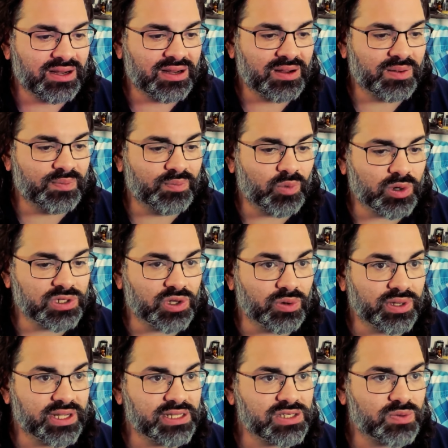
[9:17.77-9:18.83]
More
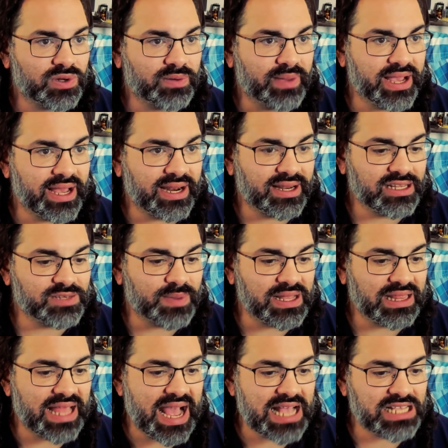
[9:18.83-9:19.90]
tokens. What am I at? This is my last